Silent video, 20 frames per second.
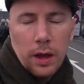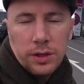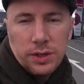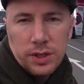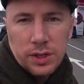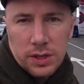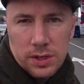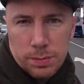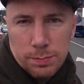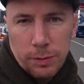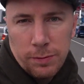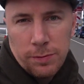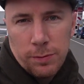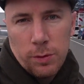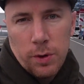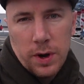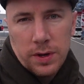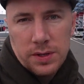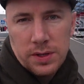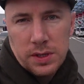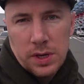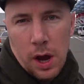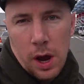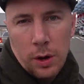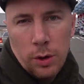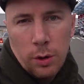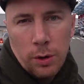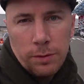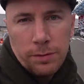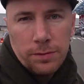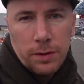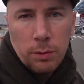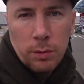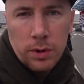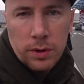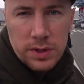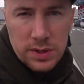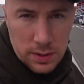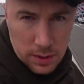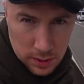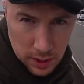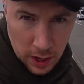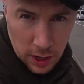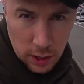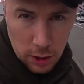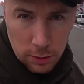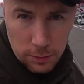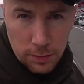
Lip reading: Just before I sign off, I want to thank you